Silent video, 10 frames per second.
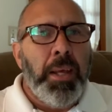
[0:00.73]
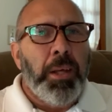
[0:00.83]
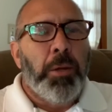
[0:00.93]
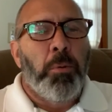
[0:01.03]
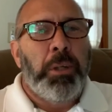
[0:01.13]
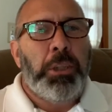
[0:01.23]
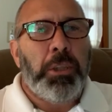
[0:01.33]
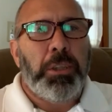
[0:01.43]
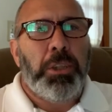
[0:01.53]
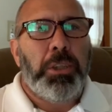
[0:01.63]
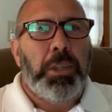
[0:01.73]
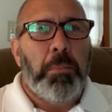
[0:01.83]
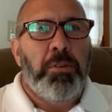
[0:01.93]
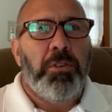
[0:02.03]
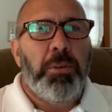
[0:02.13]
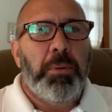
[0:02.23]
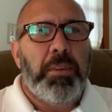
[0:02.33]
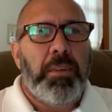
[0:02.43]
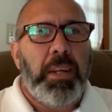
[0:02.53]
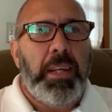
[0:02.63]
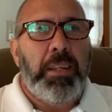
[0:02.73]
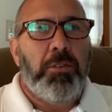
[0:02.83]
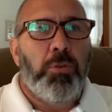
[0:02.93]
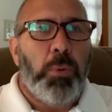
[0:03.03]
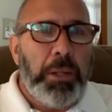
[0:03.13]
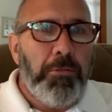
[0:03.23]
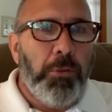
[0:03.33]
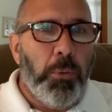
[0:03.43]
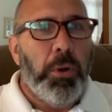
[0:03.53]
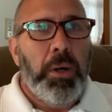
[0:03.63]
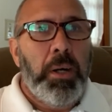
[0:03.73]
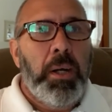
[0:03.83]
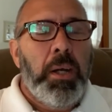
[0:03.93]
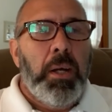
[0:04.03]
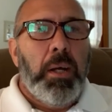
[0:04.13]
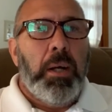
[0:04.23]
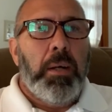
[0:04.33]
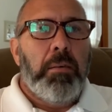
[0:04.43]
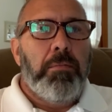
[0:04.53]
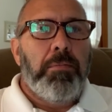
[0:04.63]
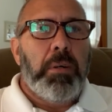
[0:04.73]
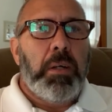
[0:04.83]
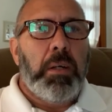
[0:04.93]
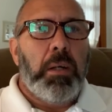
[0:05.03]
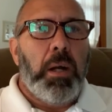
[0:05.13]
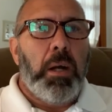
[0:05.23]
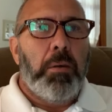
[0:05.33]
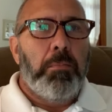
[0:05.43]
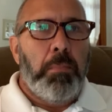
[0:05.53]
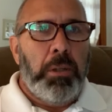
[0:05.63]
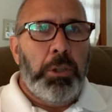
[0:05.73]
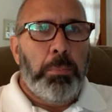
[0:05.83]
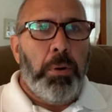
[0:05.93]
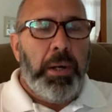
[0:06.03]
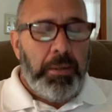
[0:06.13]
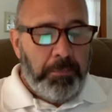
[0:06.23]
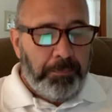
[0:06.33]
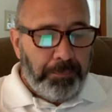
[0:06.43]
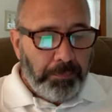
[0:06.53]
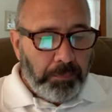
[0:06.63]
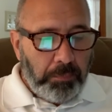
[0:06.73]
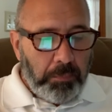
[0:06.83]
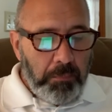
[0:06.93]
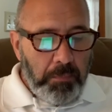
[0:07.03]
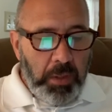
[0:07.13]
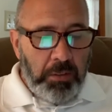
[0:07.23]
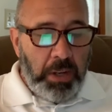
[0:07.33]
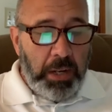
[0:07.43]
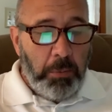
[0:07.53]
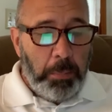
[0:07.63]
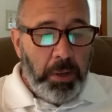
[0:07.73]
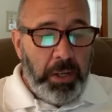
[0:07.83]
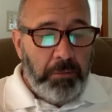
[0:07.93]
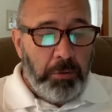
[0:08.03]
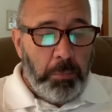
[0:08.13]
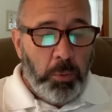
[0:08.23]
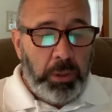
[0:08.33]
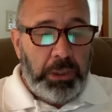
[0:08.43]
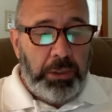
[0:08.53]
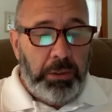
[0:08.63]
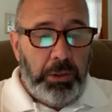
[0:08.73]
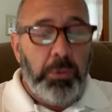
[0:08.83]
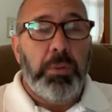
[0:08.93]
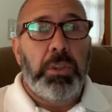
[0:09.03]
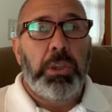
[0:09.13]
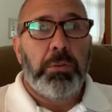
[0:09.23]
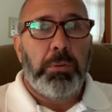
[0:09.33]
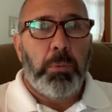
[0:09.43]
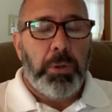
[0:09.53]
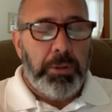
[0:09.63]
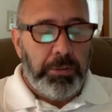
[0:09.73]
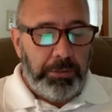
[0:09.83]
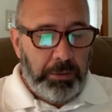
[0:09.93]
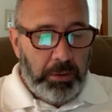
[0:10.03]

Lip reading: Good morning, church. Coming to you with today 24 of our merger prayer. Today we're praying for more youth and children workers.